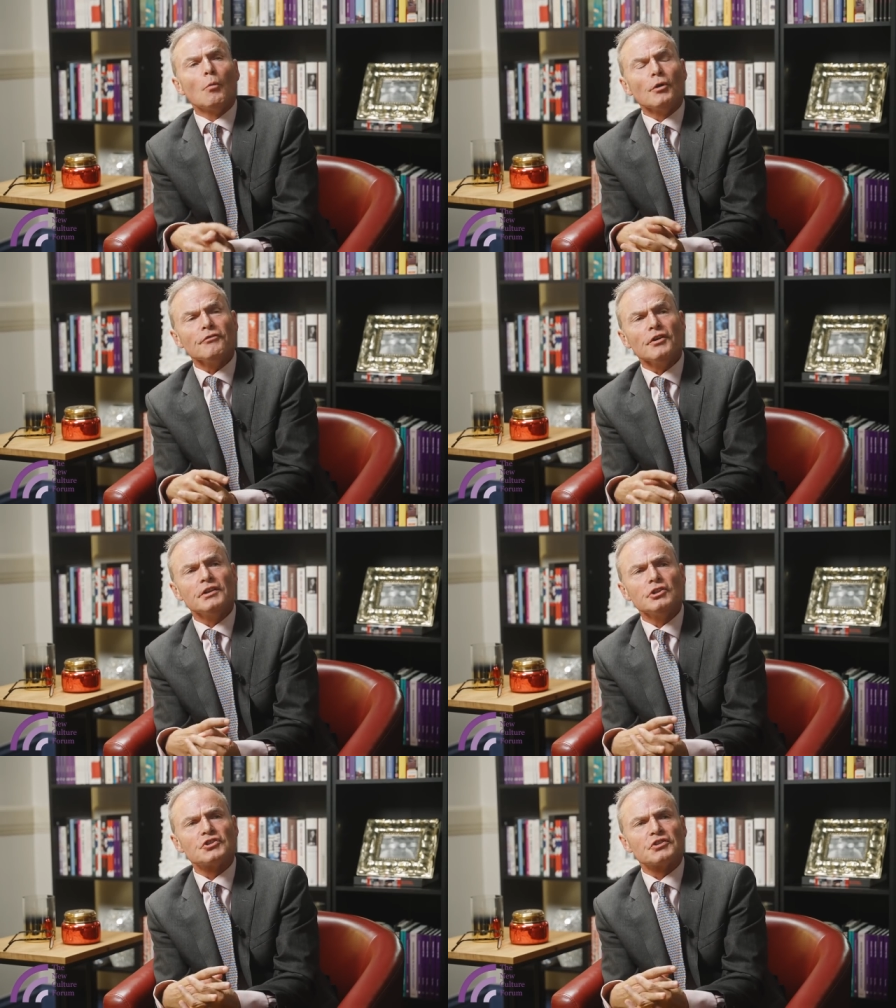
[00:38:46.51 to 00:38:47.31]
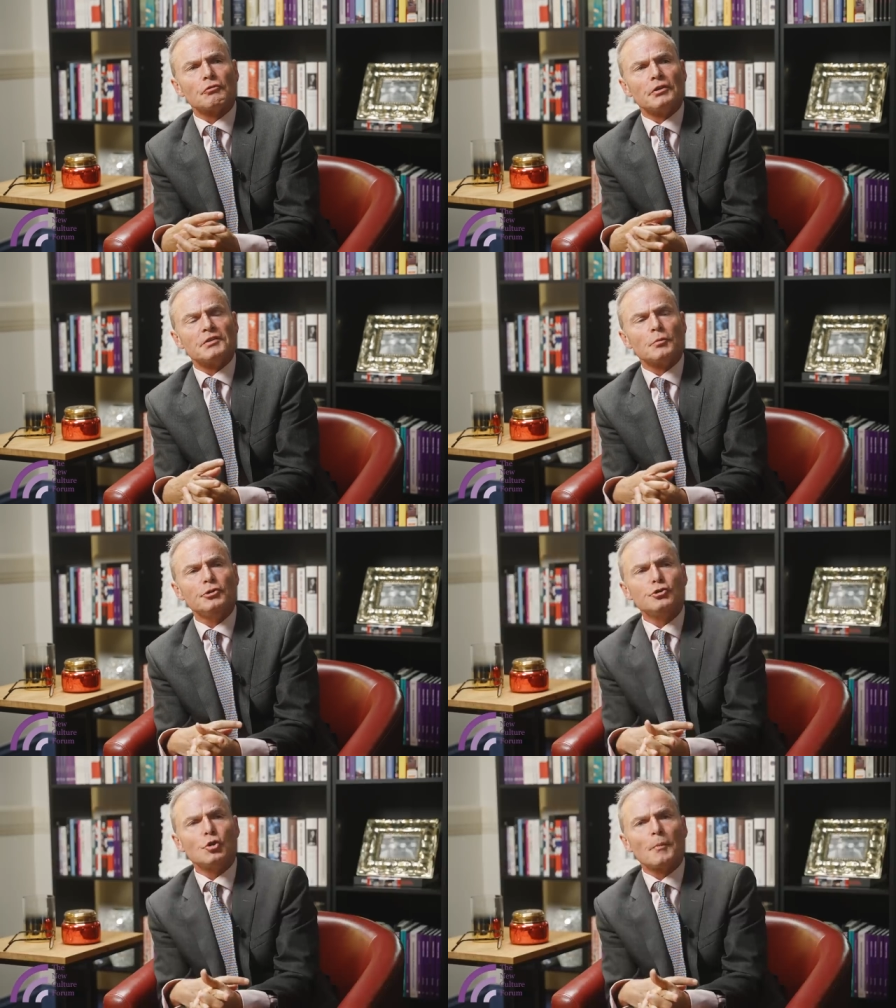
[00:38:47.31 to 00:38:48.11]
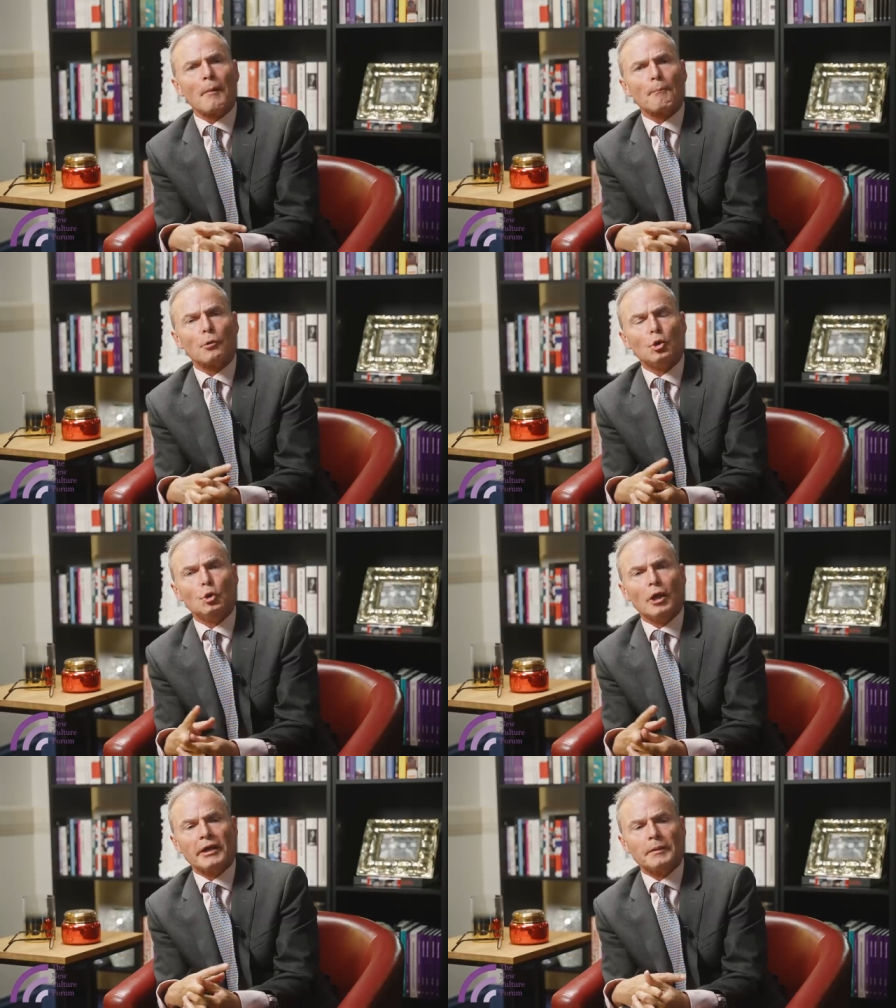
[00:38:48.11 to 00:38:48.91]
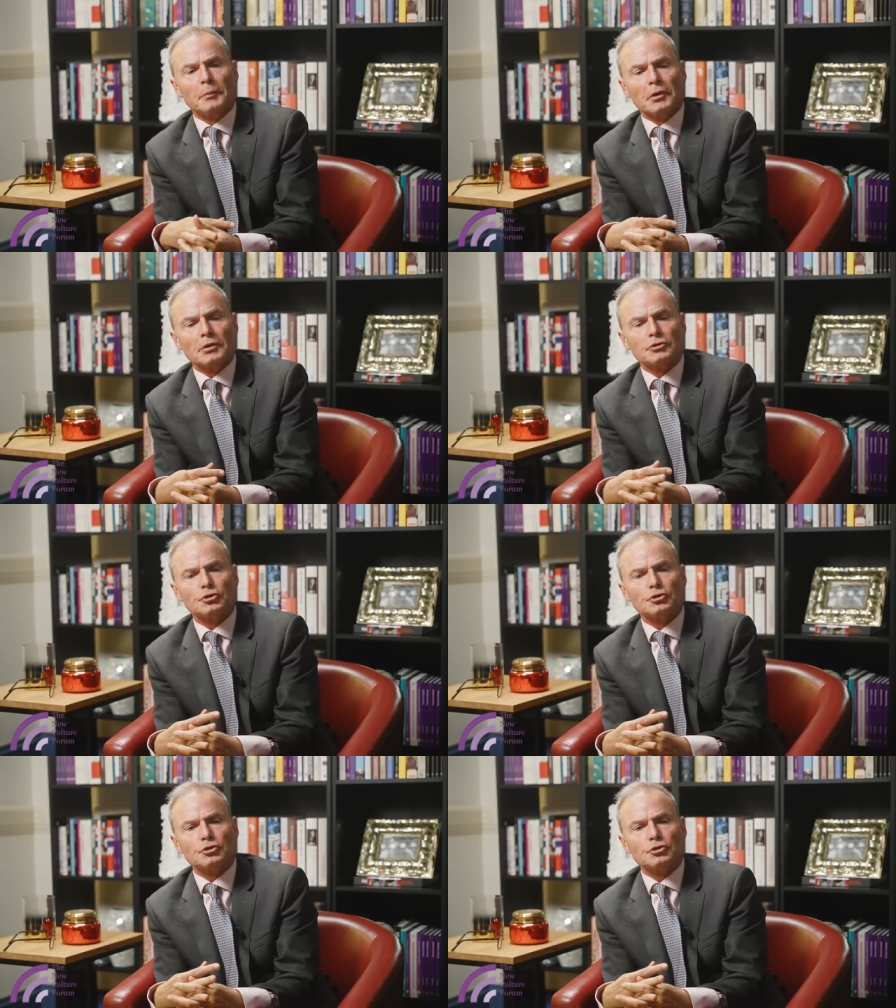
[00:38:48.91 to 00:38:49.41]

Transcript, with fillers: What I find interesting, really, is when you talk about blue Labour,